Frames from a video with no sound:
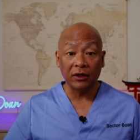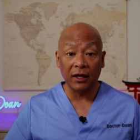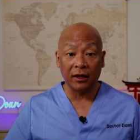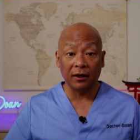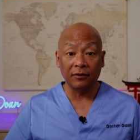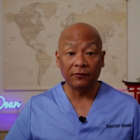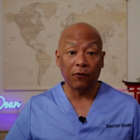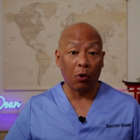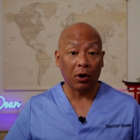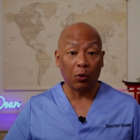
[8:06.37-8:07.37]
needed
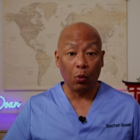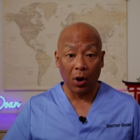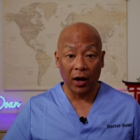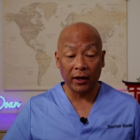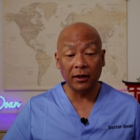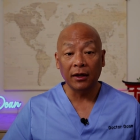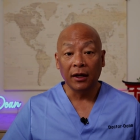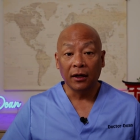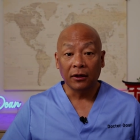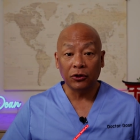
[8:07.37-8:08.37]
for one,
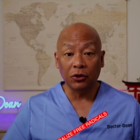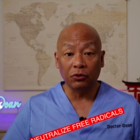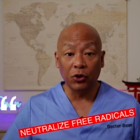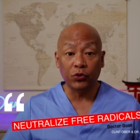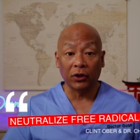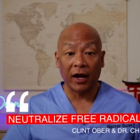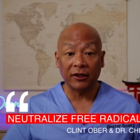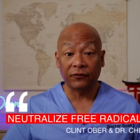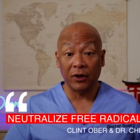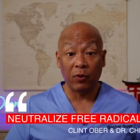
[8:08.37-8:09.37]
to
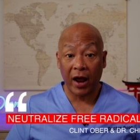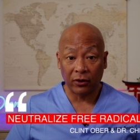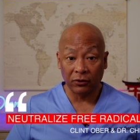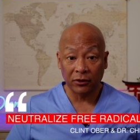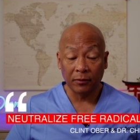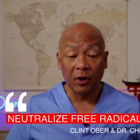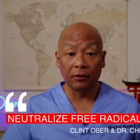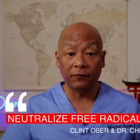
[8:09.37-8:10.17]
neutralize free radicals.